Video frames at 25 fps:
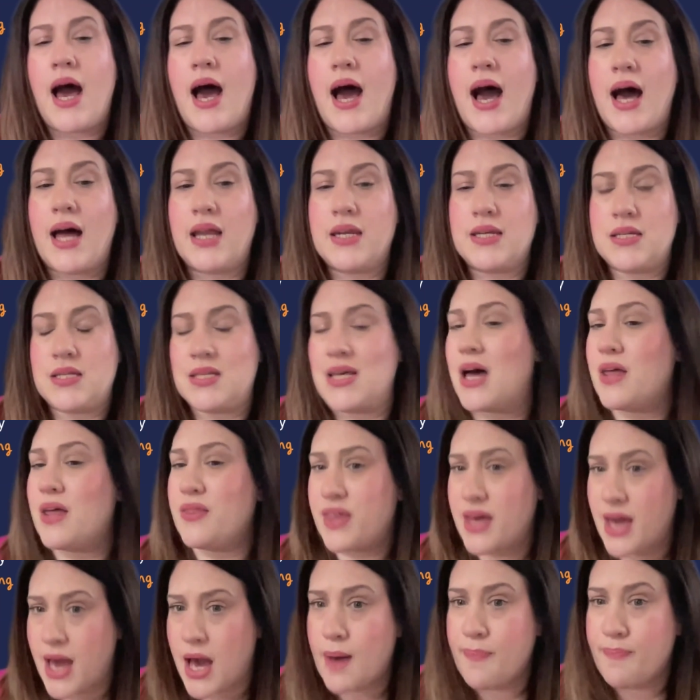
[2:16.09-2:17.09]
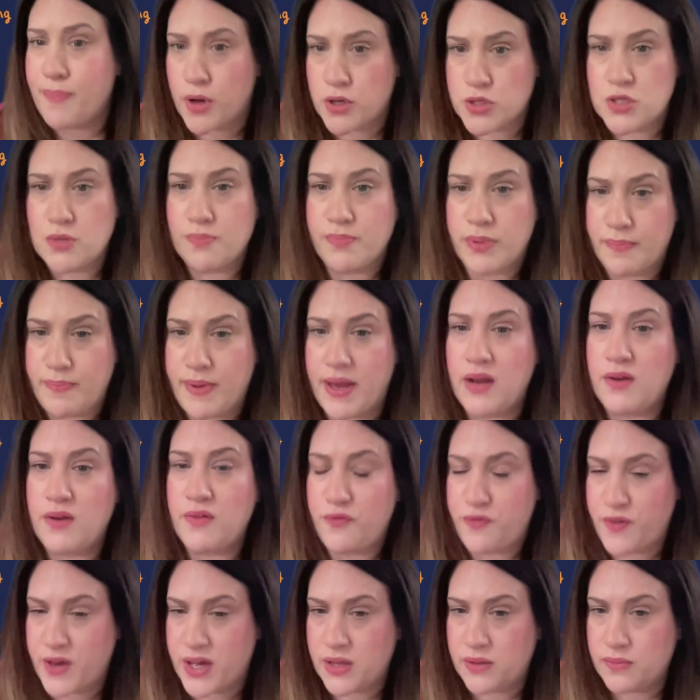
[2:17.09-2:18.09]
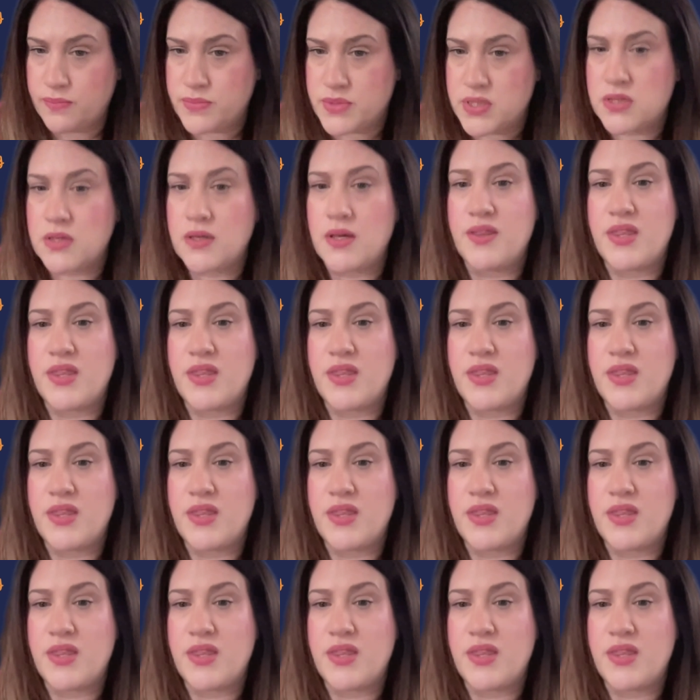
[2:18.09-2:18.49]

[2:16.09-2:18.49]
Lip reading: and that they are possibly being filmed.